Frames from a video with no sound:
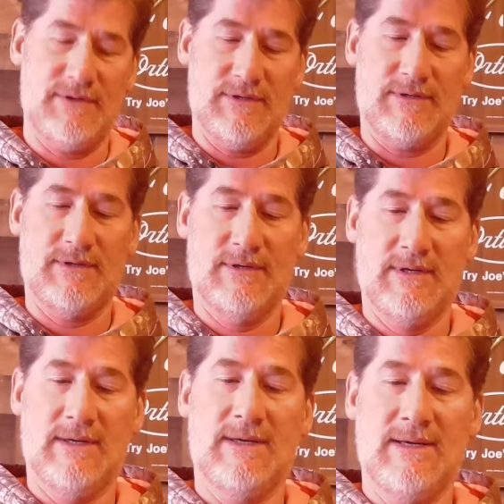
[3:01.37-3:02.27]
hitches.
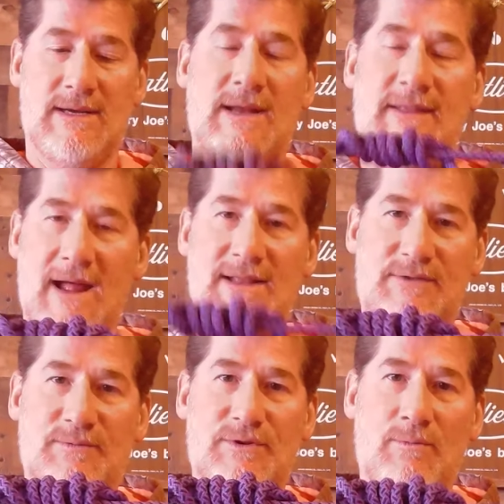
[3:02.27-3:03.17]
And
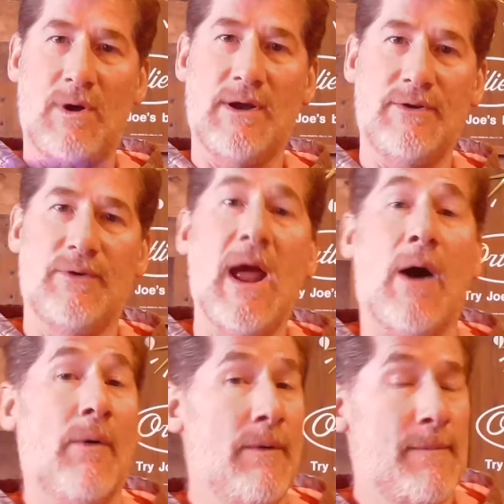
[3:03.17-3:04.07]
that's what you want to do. Now,